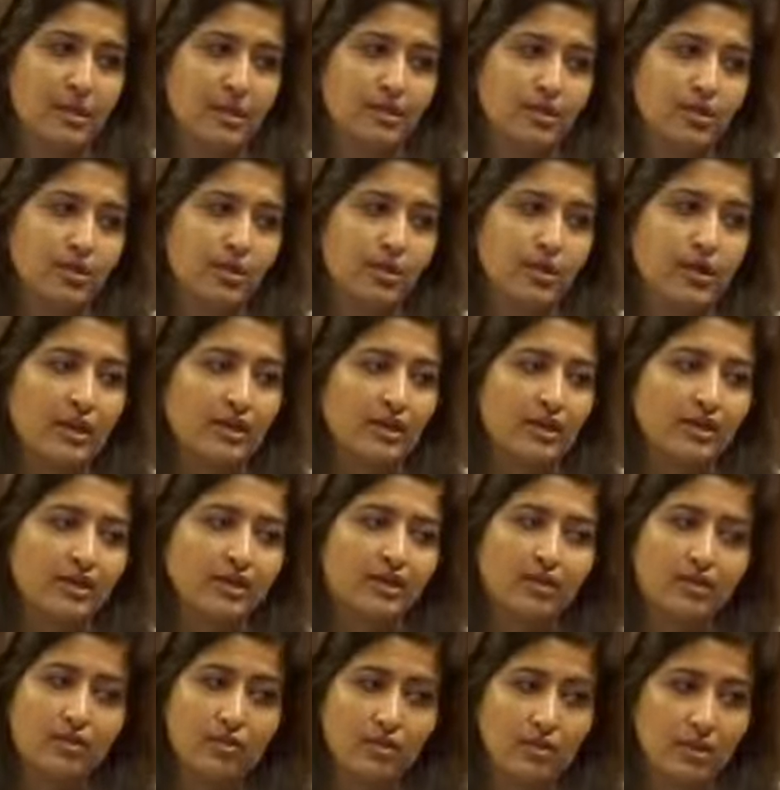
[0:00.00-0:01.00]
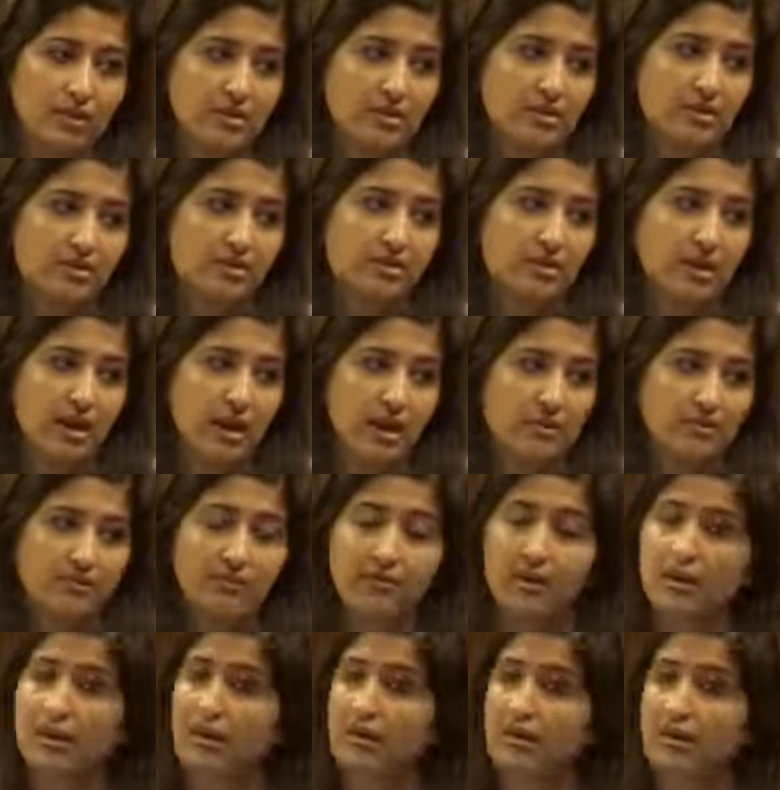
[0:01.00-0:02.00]
So in the districts of
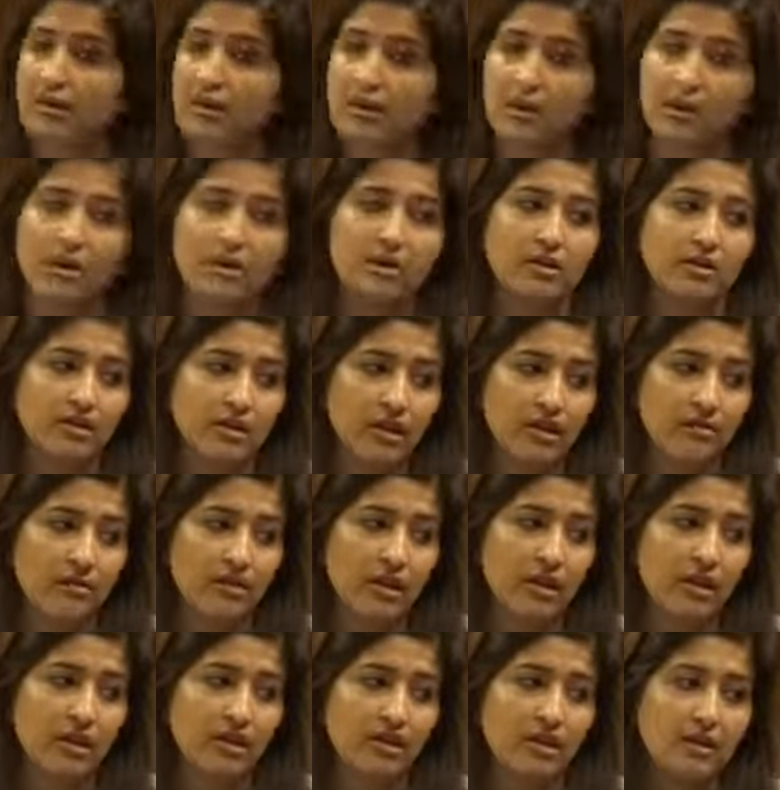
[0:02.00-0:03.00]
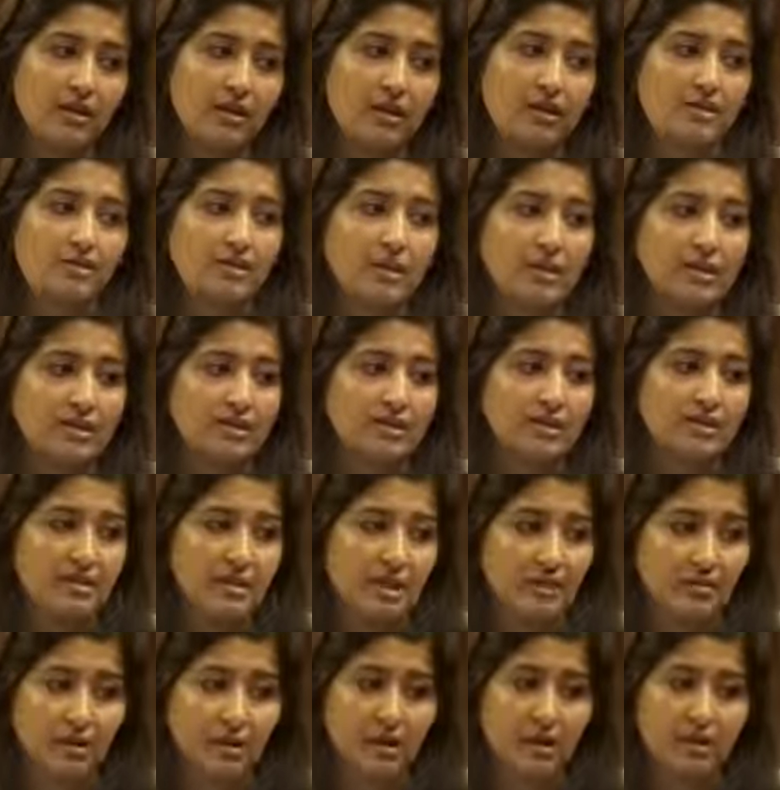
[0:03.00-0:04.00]
Jaffa, Ramla, Bir
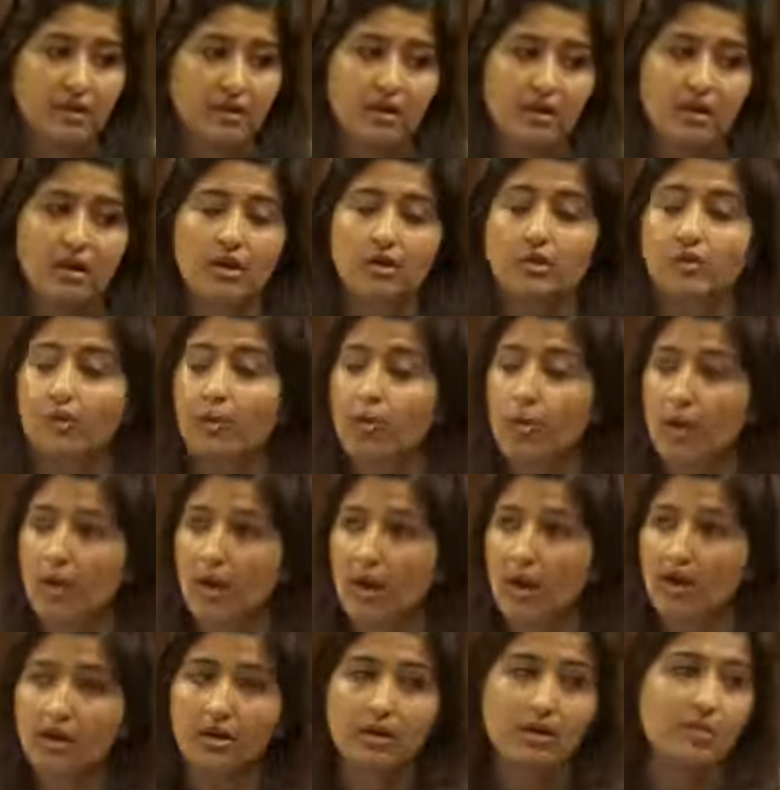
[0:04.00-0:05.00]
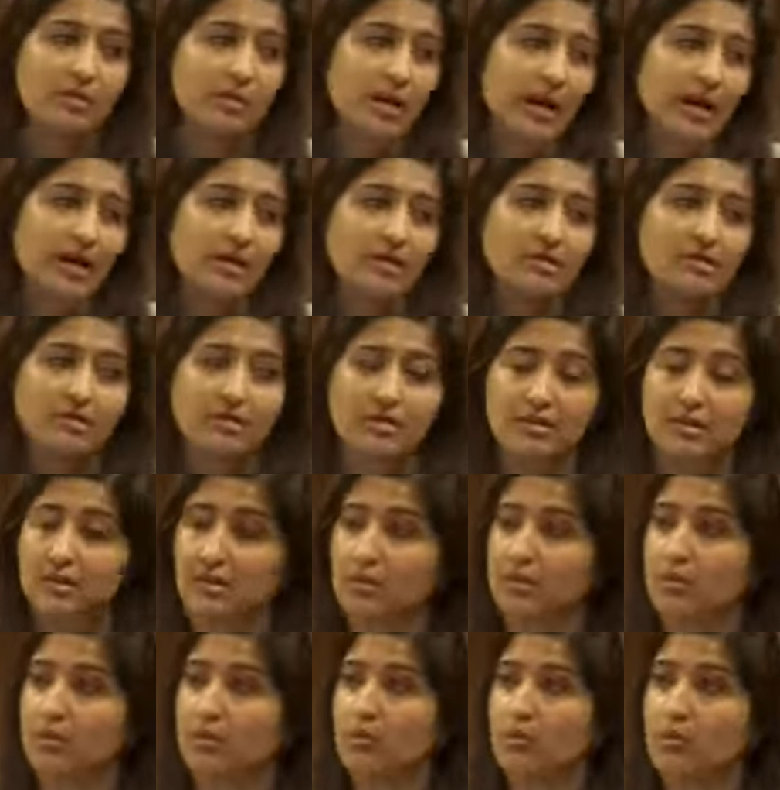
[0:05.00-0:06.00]
al-Saba, not one
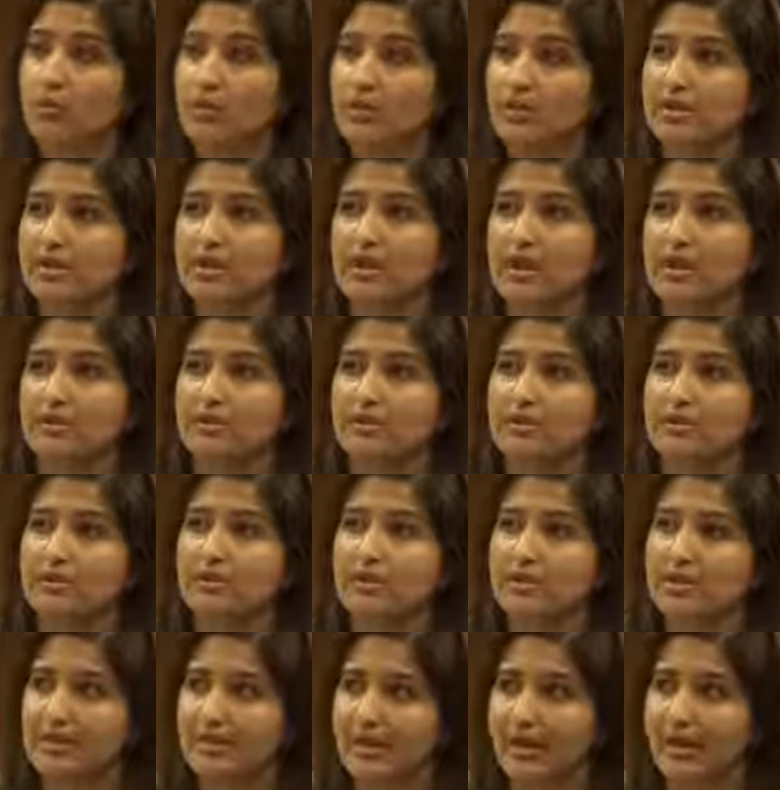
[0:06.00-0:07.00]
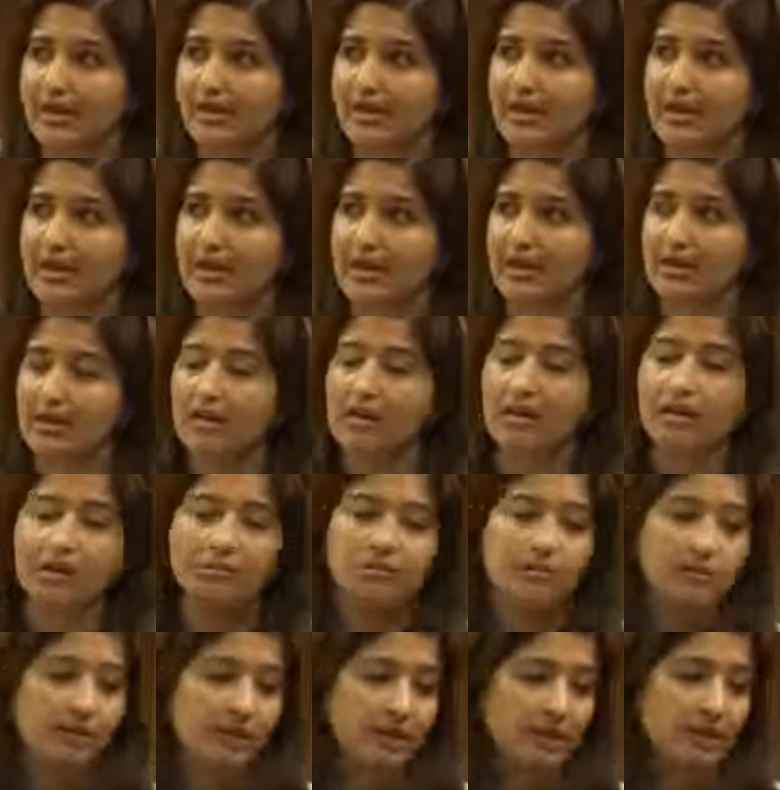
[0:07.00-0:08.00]
Palestinian was left standing,
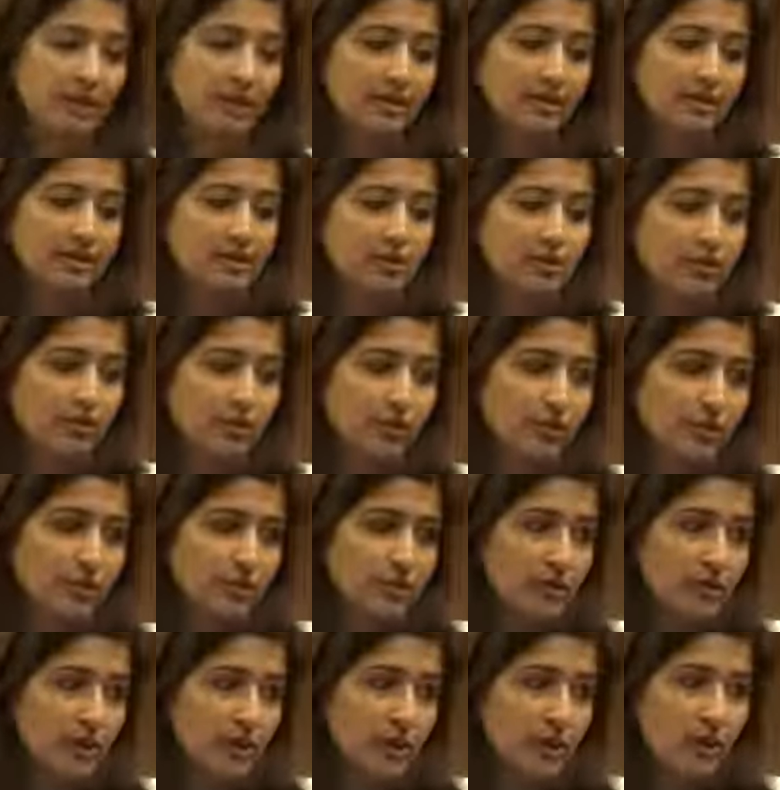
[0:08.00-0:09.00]
completely destroyed.